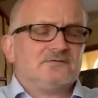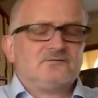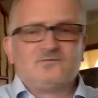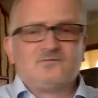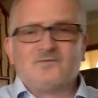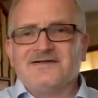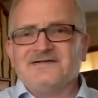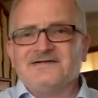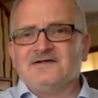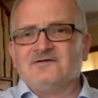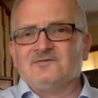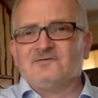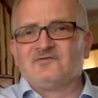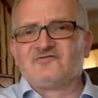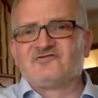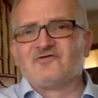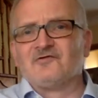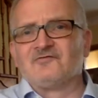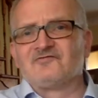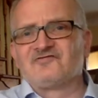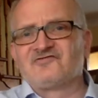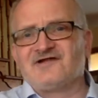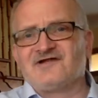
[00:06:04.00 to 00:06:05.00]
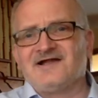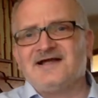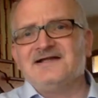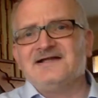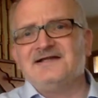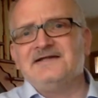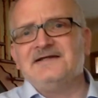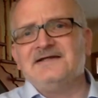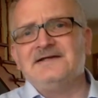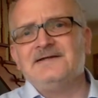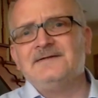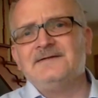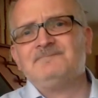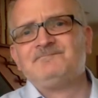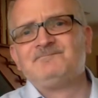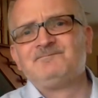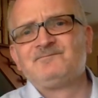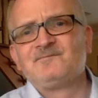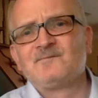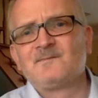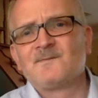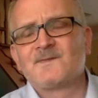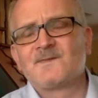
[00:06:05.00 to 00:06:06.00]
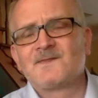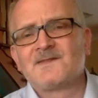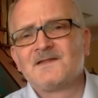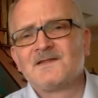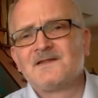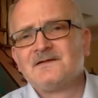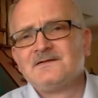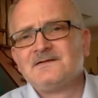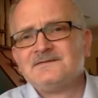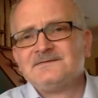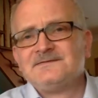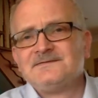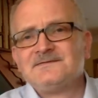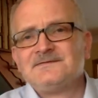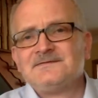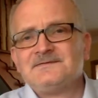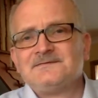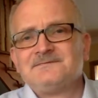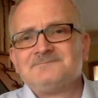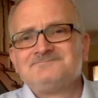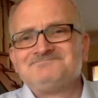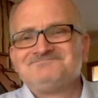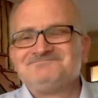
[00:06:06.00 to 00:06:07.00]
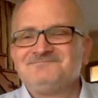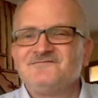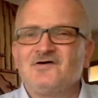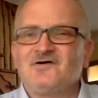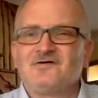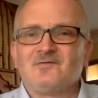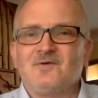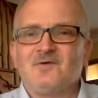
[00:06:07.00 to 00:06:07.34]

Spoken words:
went into a sort of slightly, not